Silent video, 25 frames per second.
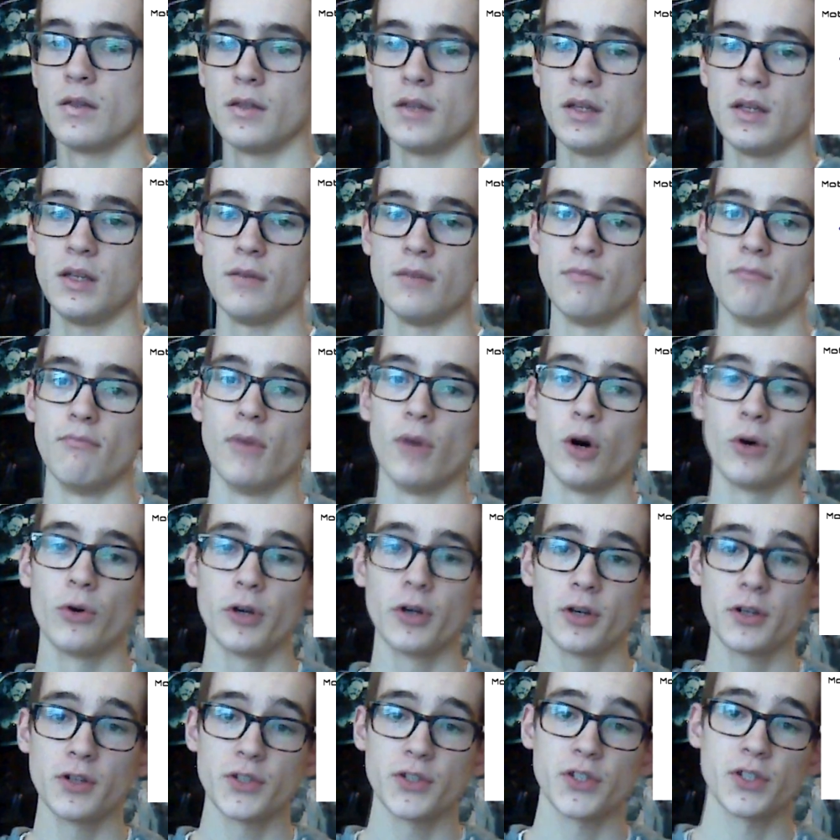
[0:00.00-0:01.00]

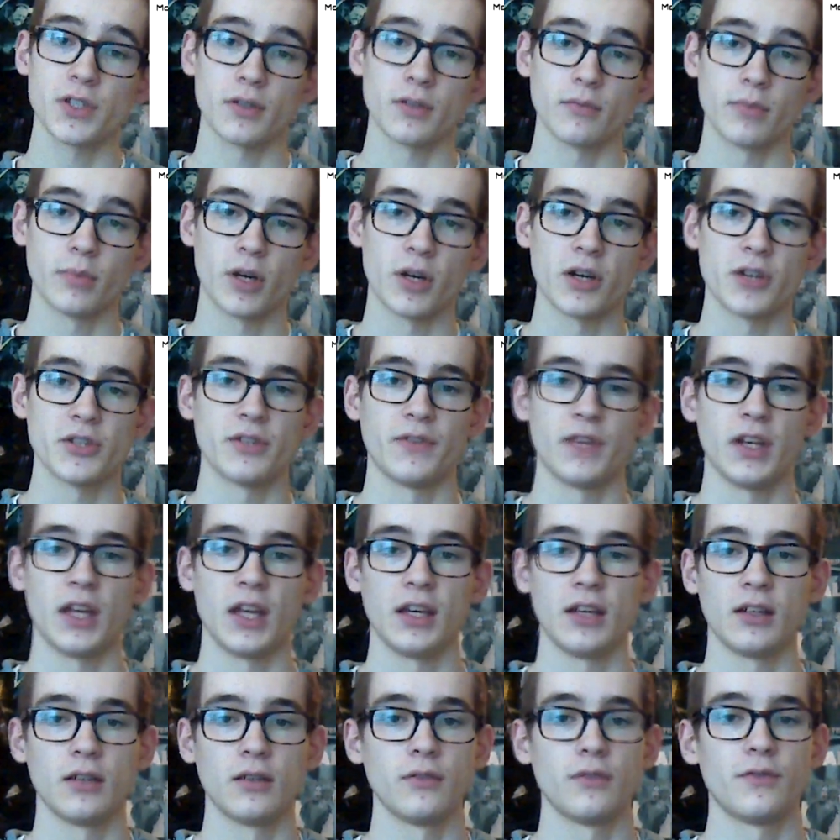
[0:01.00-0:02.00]
motors, positive and
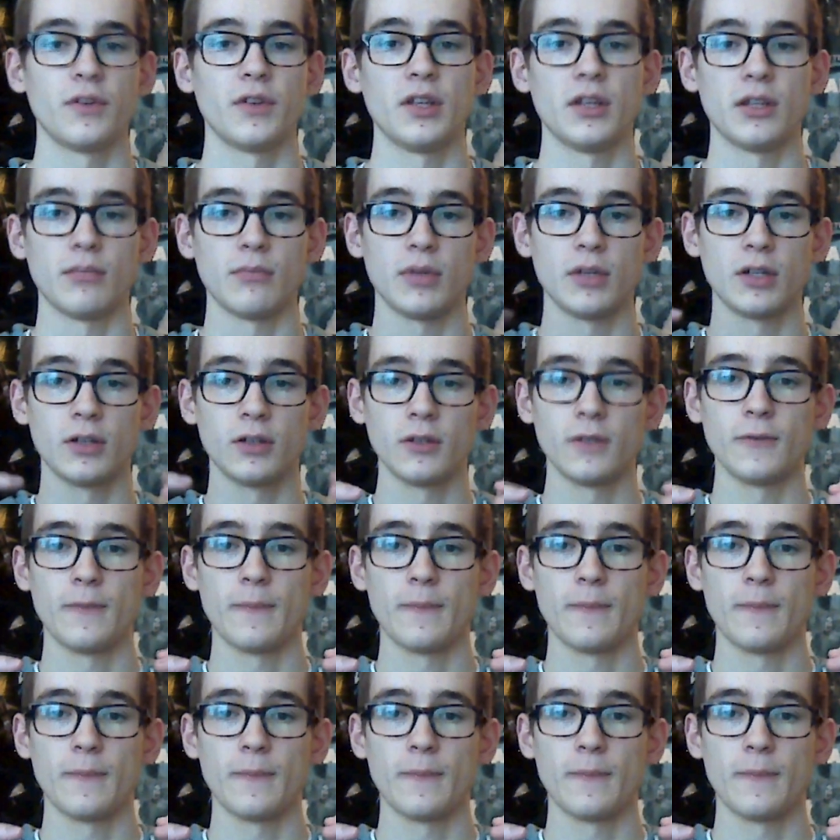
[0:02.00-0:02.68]
negative, in the middle,